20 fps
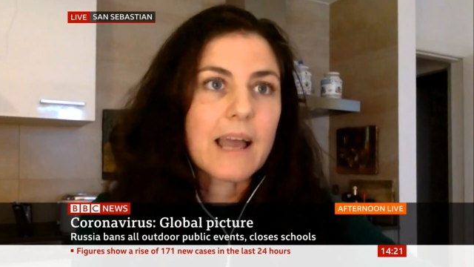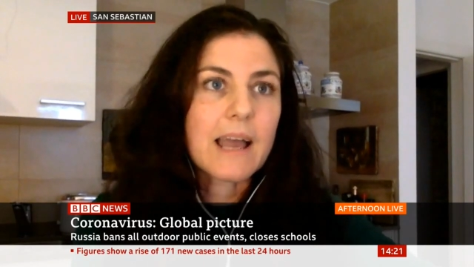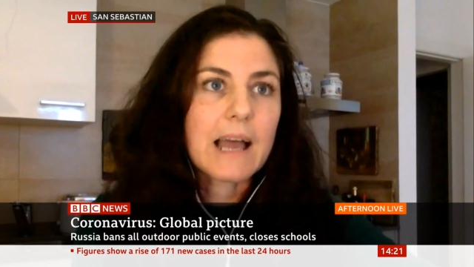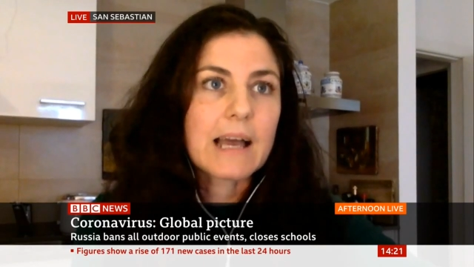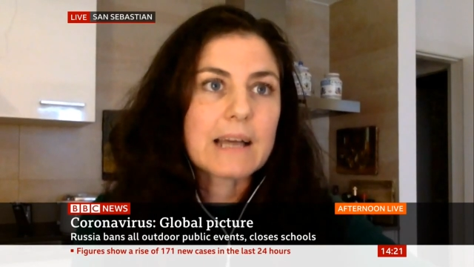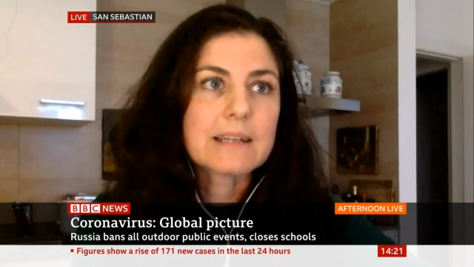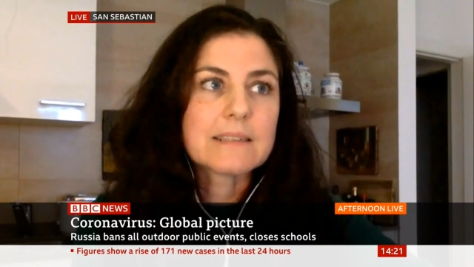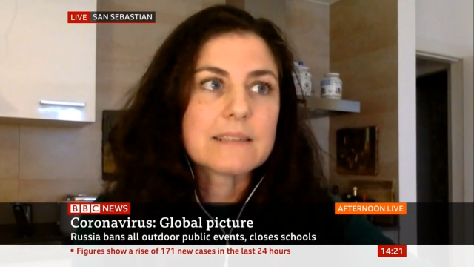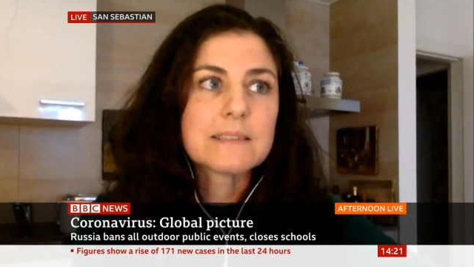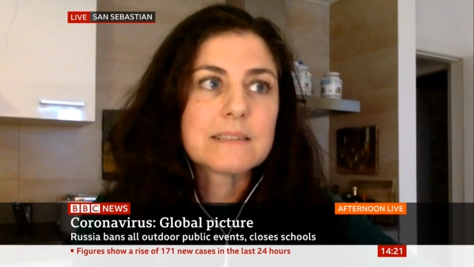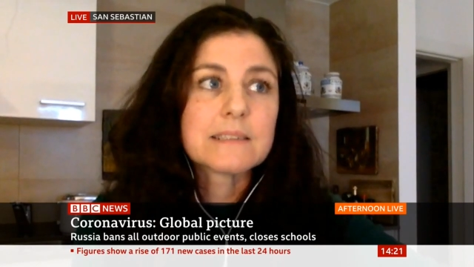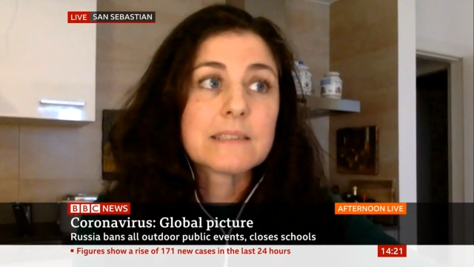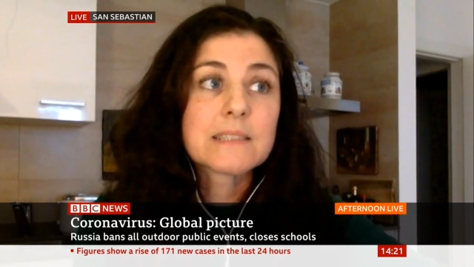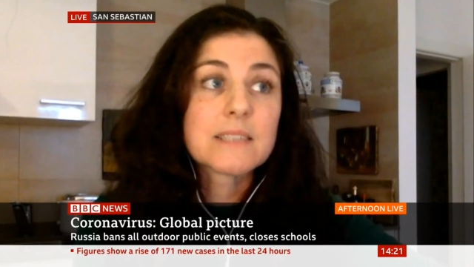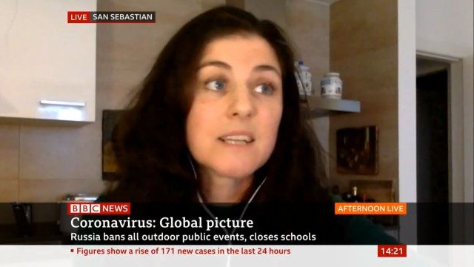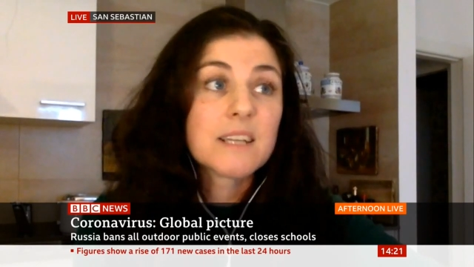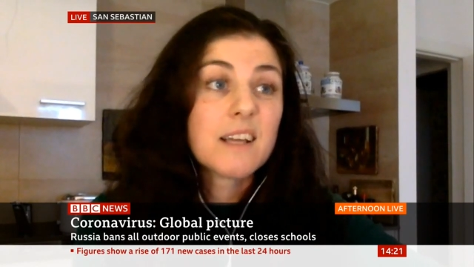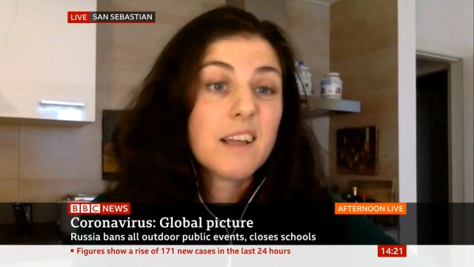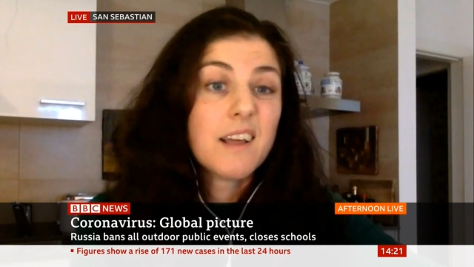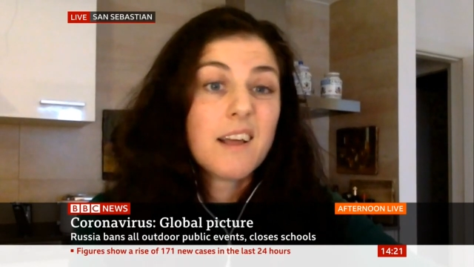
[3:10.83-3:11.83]
And
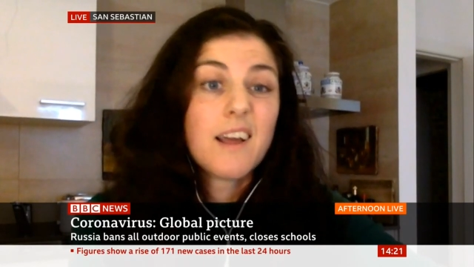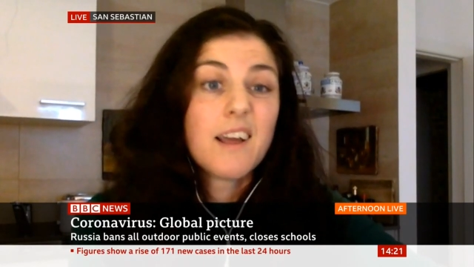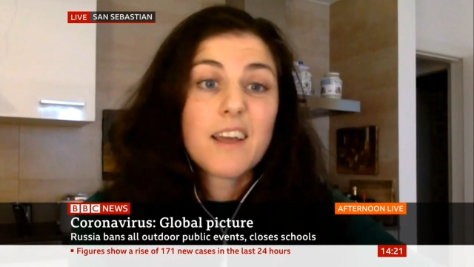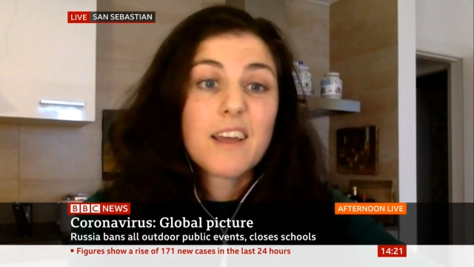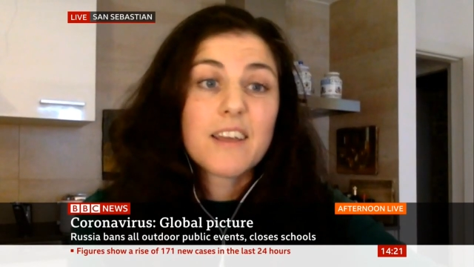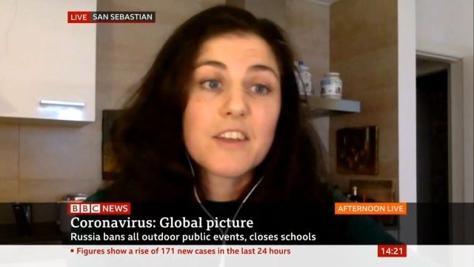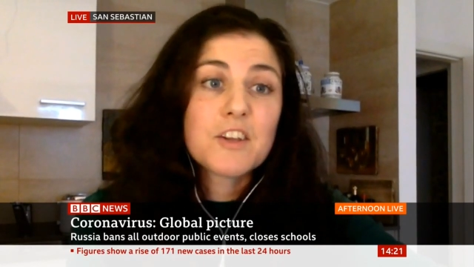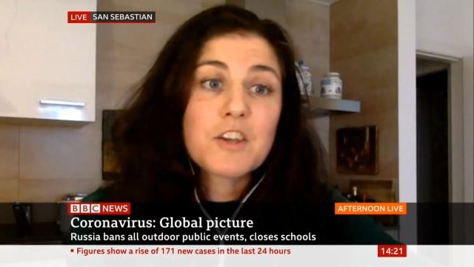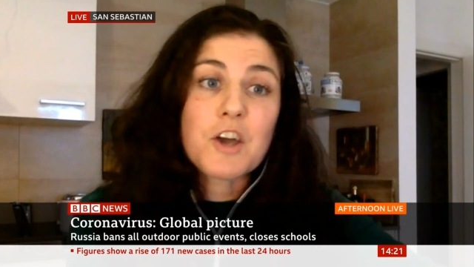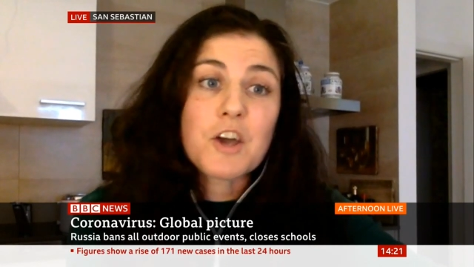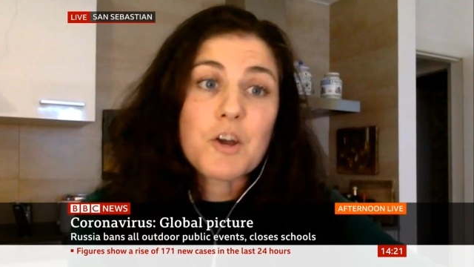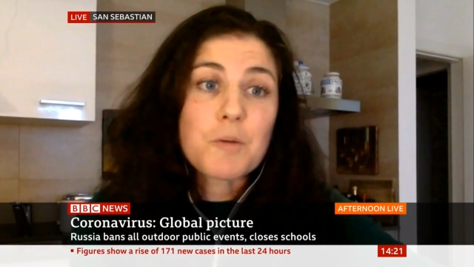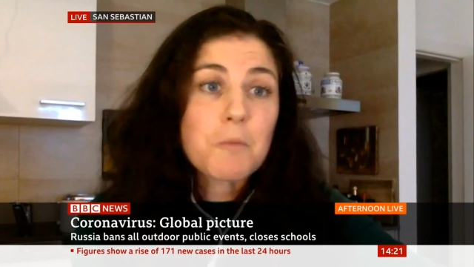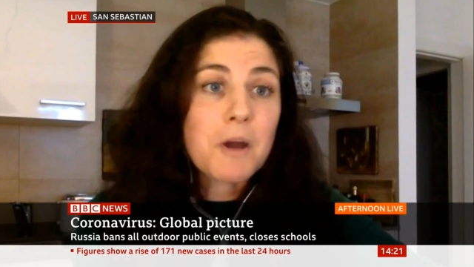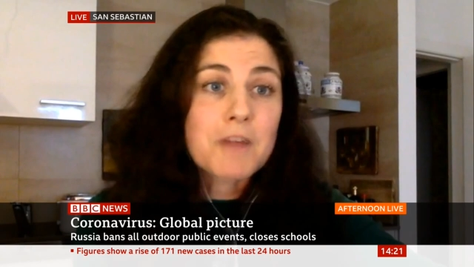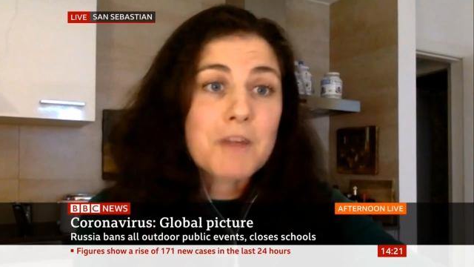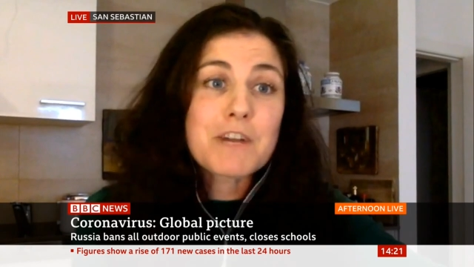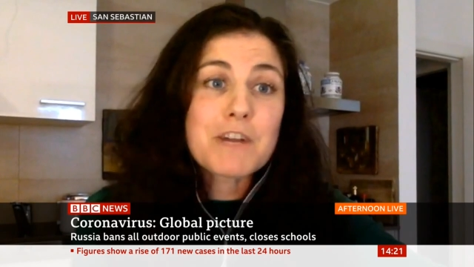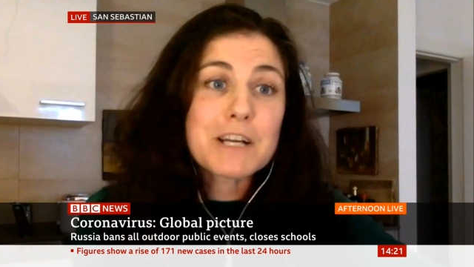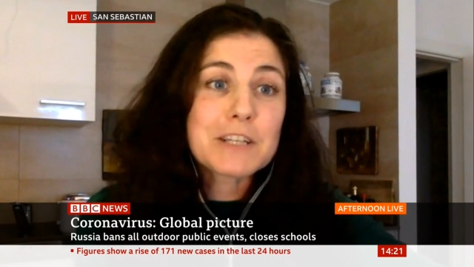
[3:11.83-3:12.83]
you know,
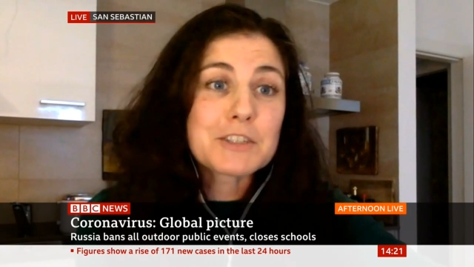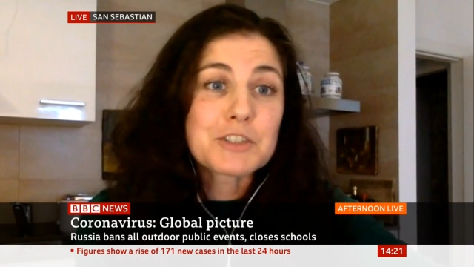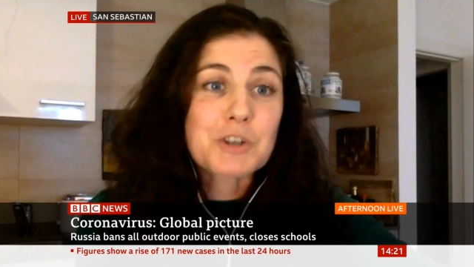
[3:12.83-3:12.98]
my real